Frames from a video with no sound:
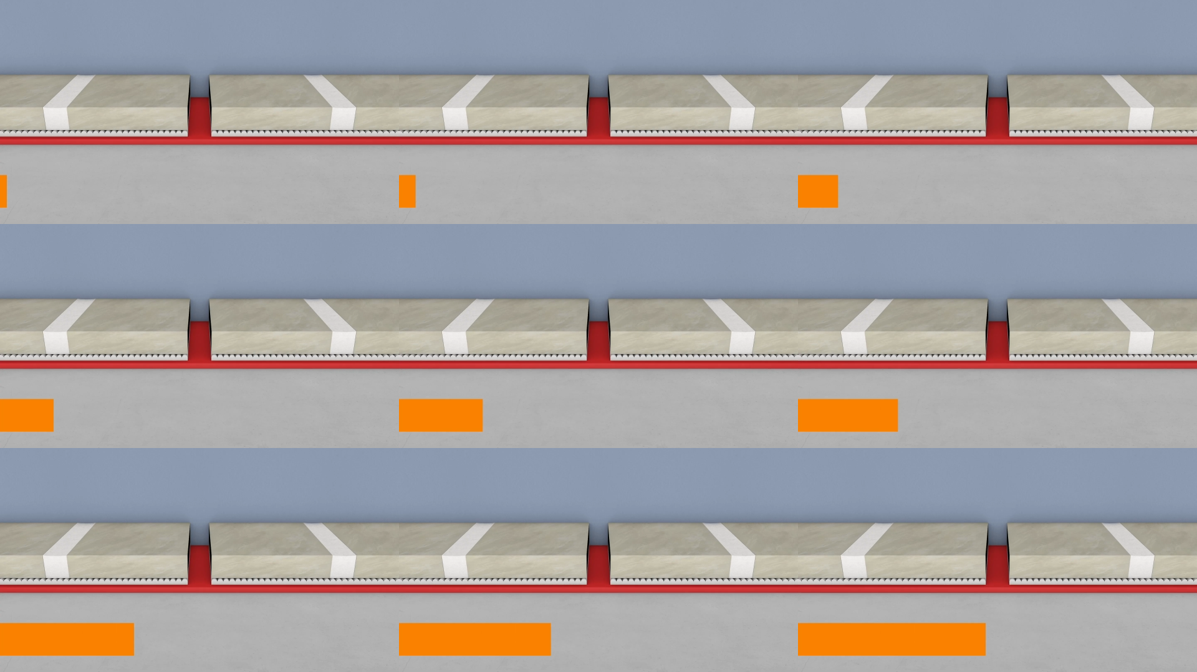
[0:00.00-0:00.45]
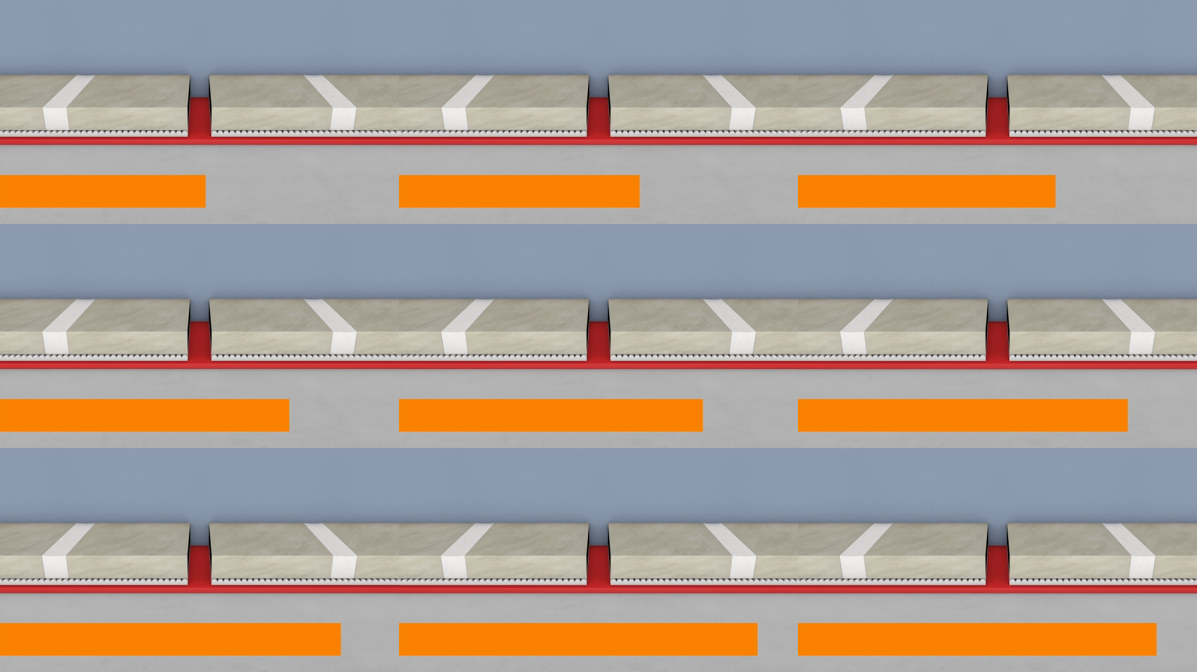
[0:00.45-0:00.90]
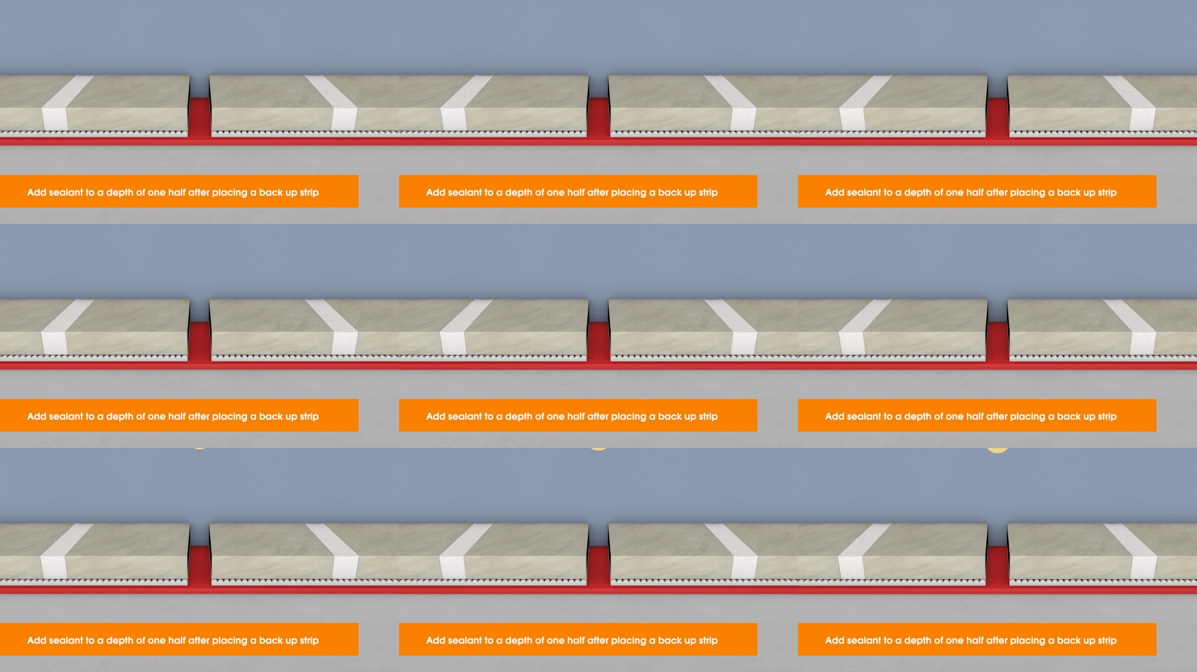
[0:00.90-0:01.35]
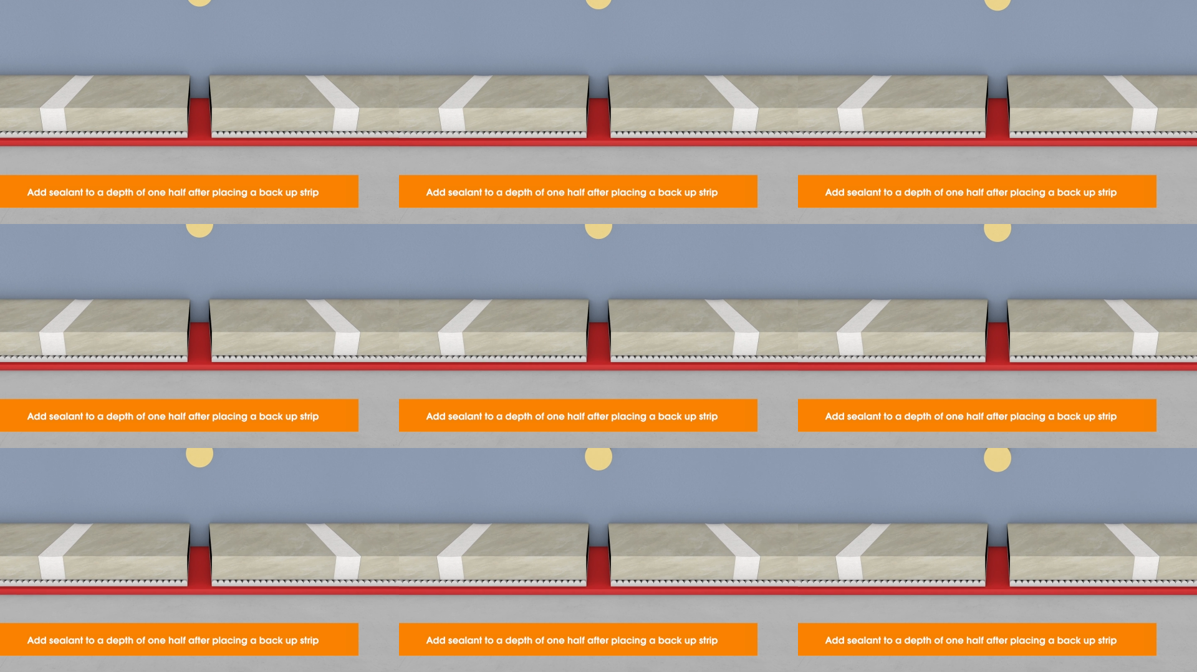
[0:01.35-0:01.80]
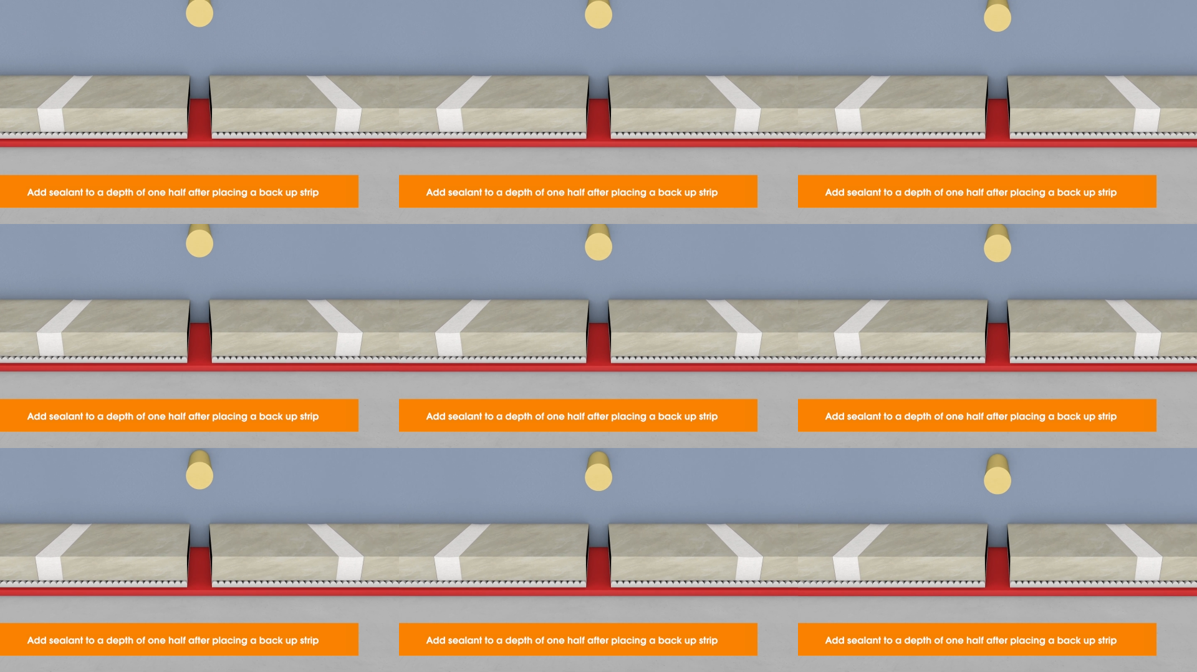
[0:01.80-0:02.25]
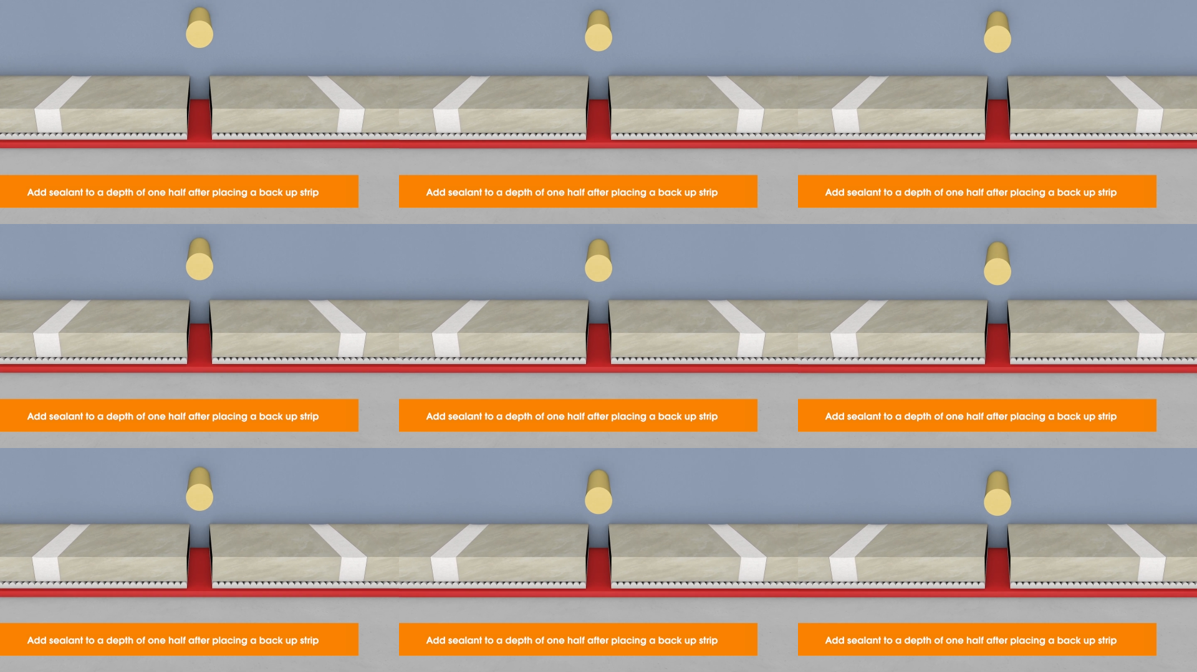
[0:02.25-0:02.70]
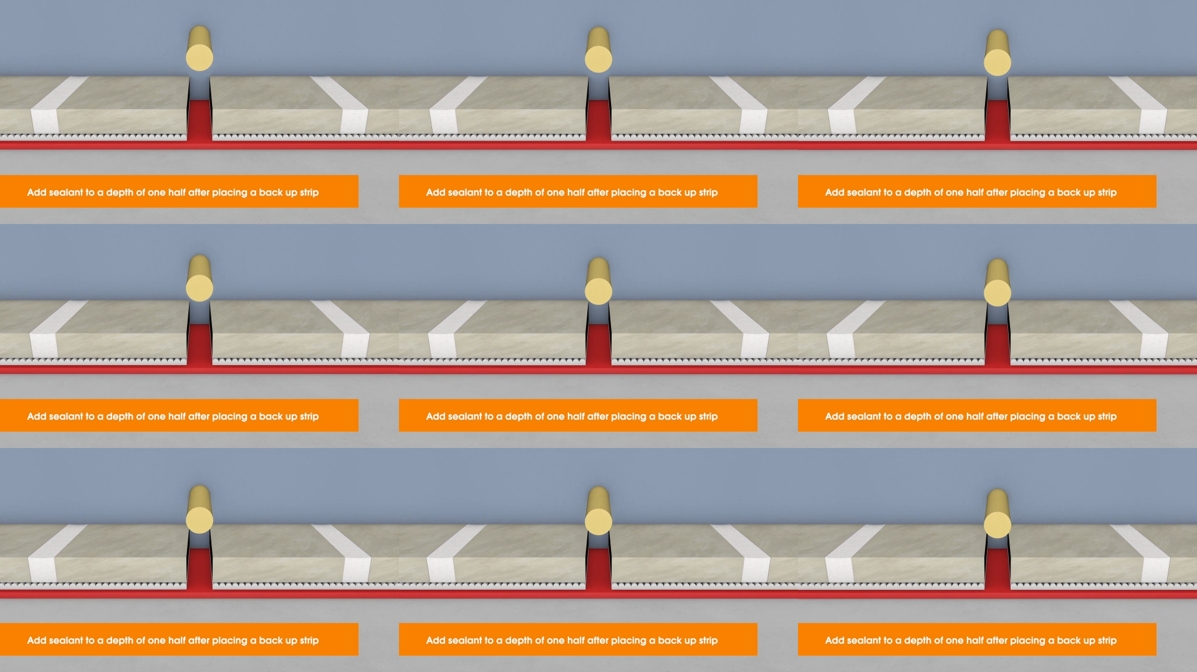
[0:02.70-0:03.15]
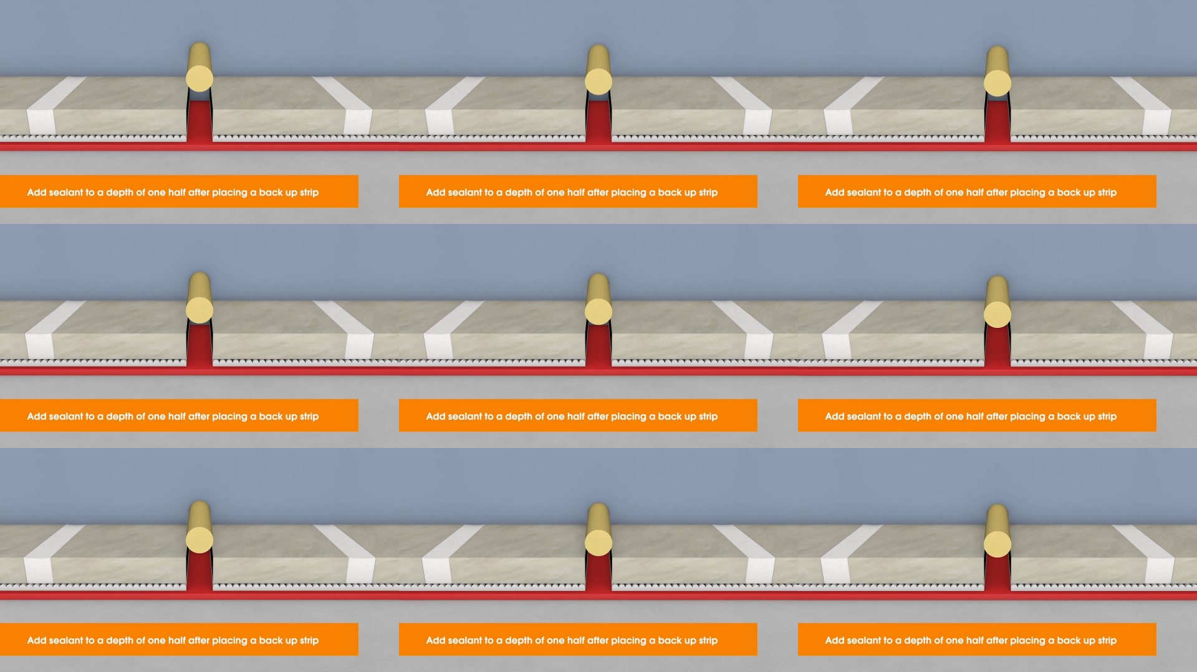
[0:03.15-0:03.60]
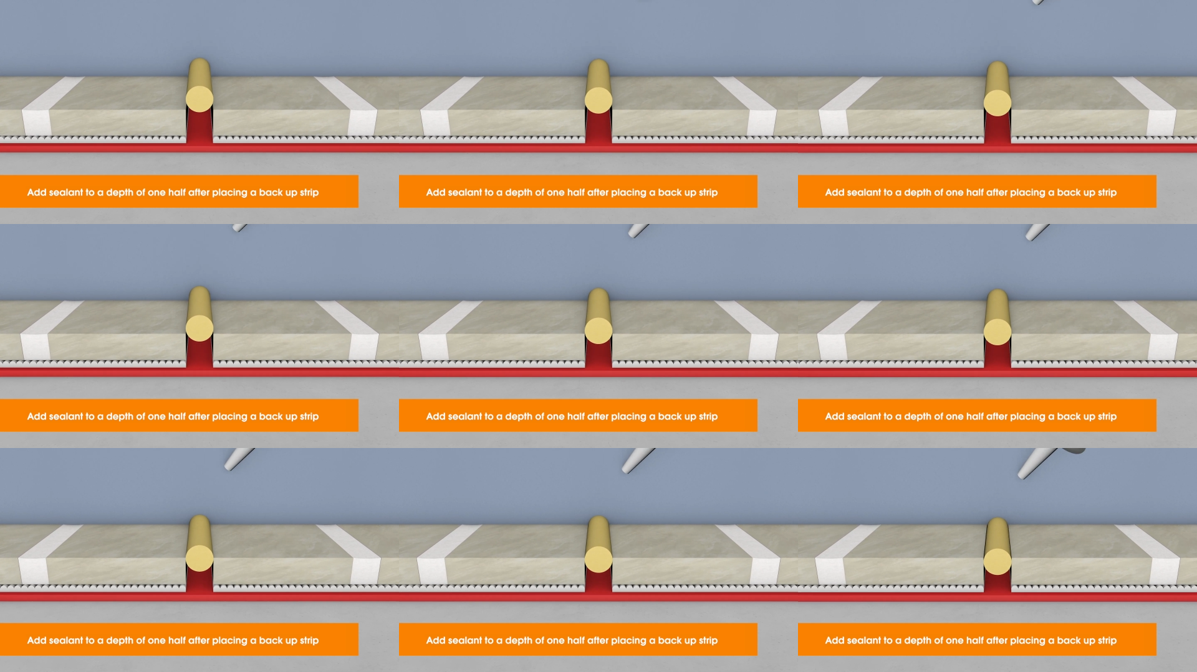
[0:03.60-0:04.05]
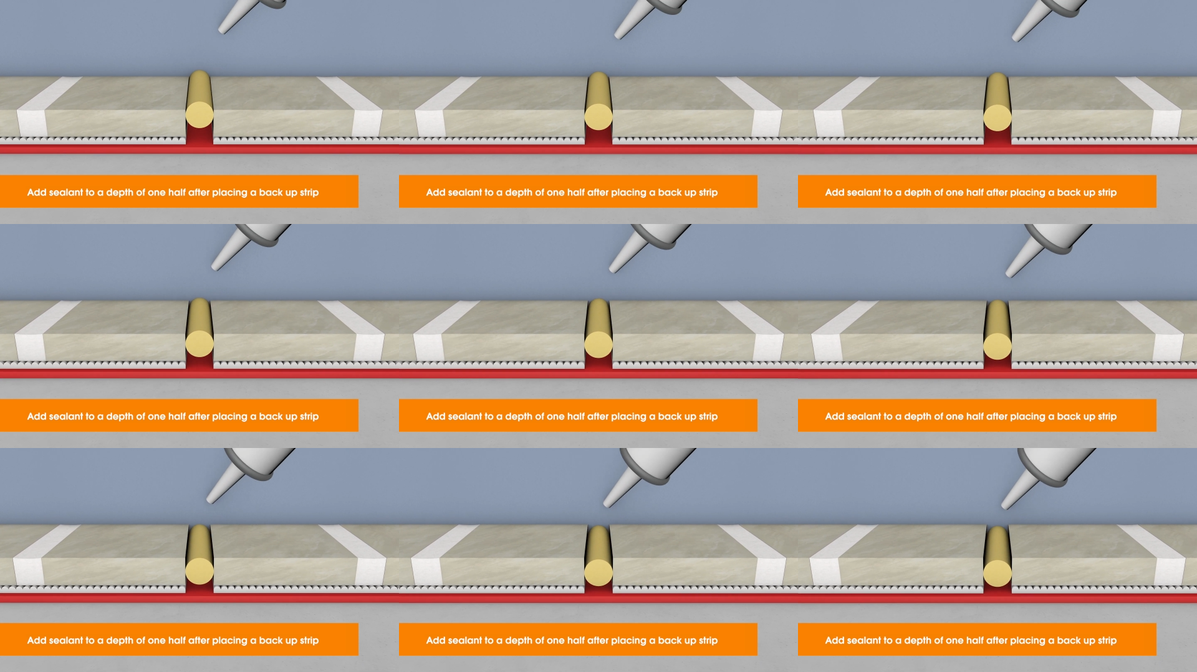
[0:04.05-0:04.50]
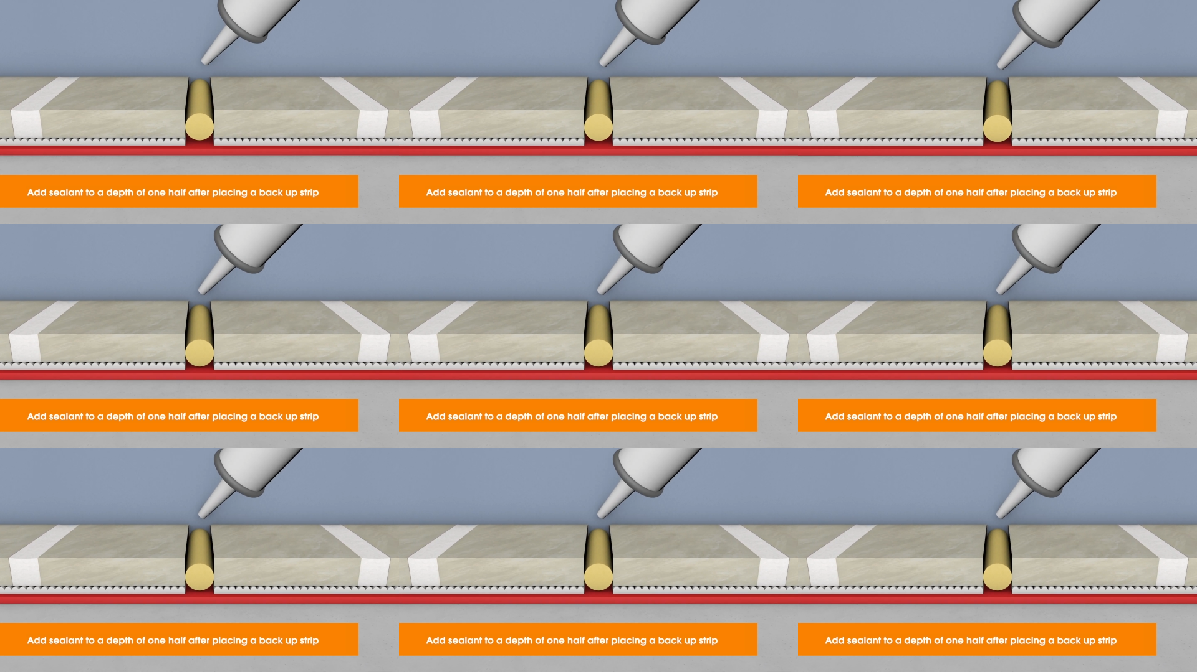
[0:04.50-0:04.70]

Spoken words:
Nobody's mouth can be seen.